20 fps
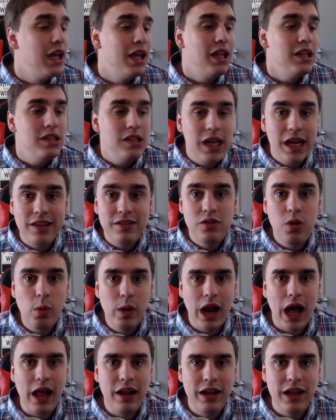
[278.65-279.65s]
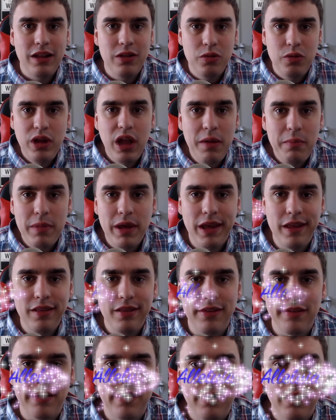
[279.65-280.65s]
you guys know what Alleluia means?
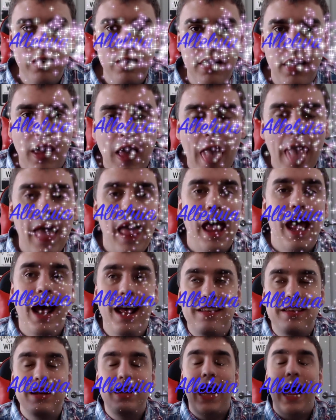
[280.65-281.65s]
It's an